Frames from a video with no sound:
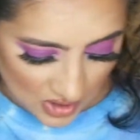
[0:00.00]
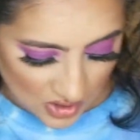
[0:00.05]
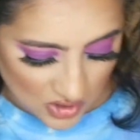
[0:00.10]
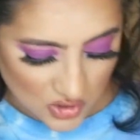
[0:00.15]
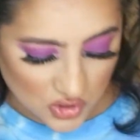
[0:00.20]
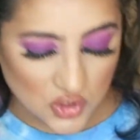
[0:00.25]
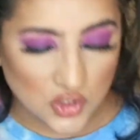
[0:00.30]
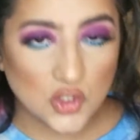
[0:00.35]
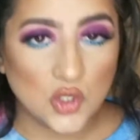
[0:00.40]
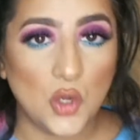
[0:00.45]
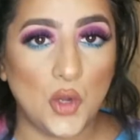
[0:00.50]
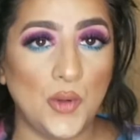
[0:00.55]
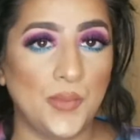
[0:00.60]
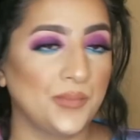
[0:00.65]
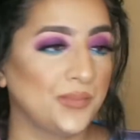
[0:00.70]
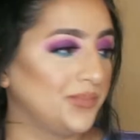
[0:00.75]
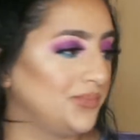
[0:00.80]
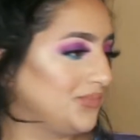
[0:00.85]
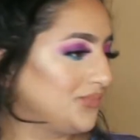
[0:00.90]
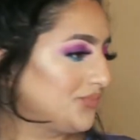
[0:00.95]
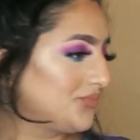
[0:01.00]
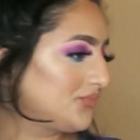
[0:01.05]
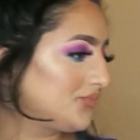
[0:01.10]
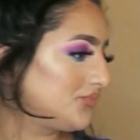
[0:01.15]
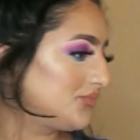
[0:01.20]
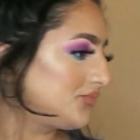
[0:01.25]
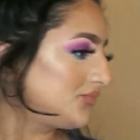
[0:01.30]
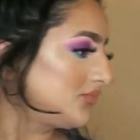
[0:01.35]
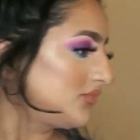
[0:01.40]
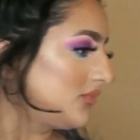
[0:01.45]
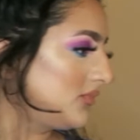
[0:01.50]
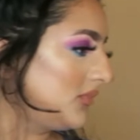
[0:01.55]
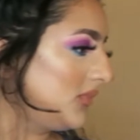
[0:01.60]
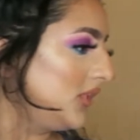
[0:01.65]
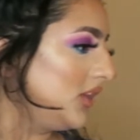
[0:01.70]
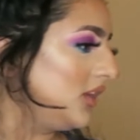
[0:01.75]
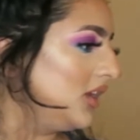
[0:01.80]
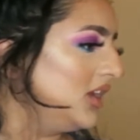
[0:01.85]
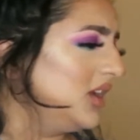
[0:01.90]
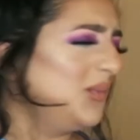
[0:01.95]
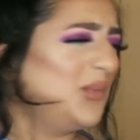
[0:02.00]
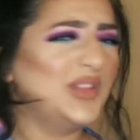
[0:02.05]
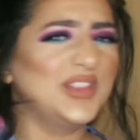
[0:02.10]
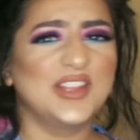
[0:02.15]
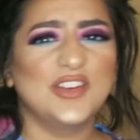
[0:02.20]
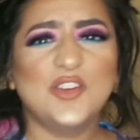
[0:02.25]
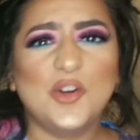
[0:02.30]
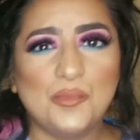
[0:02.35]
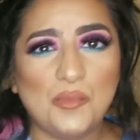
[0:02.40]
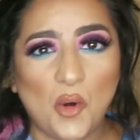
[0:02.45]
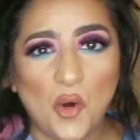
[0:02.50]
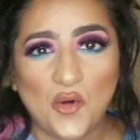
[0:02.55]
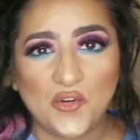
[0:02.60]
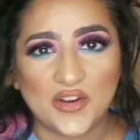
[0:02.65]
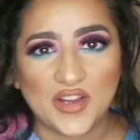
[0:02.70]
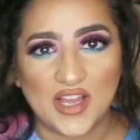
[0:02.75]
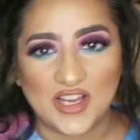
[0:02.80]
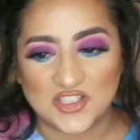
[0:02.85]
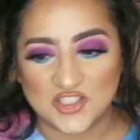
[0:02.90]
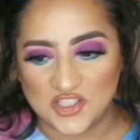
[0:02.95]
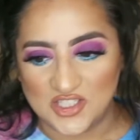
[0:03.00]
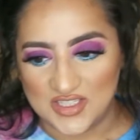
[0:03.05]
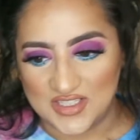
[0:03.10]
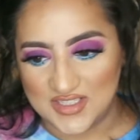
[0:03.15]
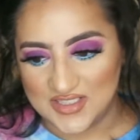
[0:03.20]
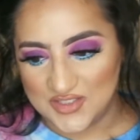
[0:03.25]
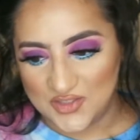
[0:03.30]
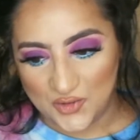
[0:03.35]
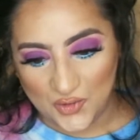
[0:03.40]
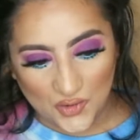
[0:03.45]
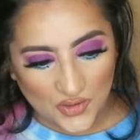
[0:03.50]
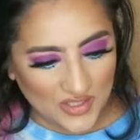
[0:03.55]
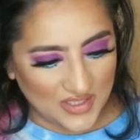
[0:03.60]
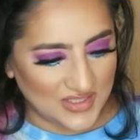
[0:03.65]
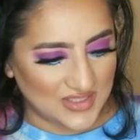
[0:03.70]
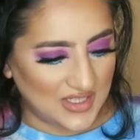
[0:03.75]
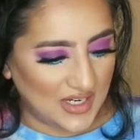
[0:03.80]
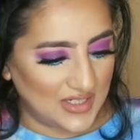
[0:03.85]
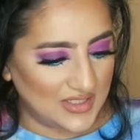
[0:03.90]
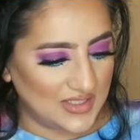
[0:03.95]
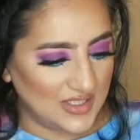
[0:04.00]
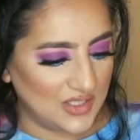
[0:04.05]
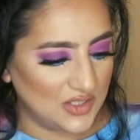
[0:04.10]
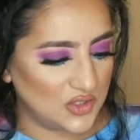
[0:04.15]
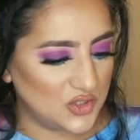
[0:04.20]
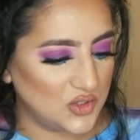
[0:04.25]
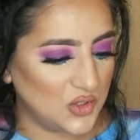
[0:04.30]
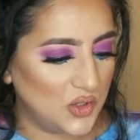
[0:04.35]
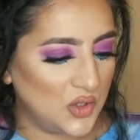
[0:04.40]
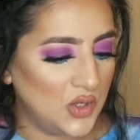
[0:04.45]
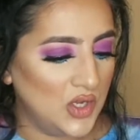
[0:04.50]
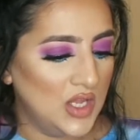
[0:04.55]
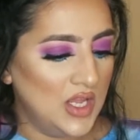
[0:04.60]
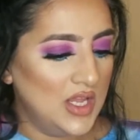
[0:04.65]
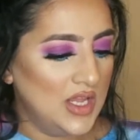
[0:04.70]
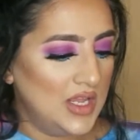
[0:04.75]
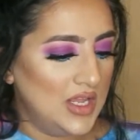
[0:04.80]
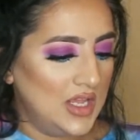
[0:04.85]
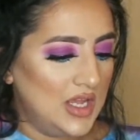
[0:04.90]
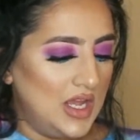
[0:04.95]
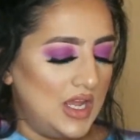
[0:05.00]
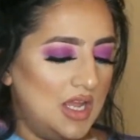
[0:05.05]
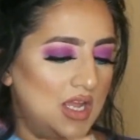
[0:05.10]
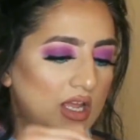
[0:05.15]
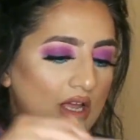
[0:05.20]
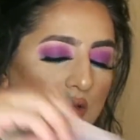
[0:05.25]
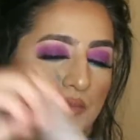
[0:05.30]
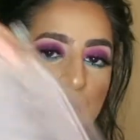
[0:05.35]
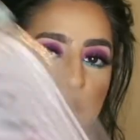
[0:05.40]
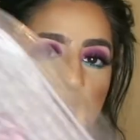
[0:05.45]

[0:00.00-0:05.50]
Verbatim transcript: so well they're not boring actually because they're all exciting so um,